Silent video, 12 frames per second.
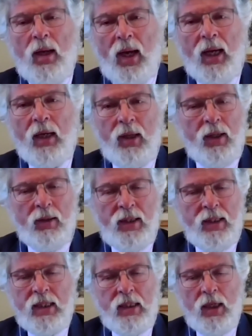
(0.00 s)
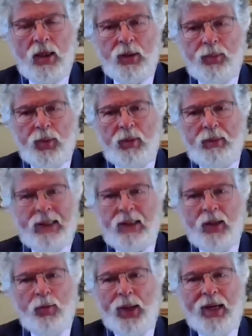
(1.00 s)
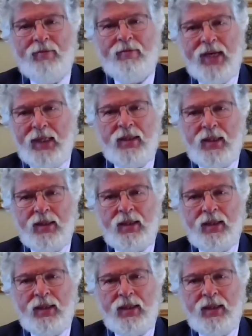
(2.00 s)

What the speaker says: And this is not a probability we invent.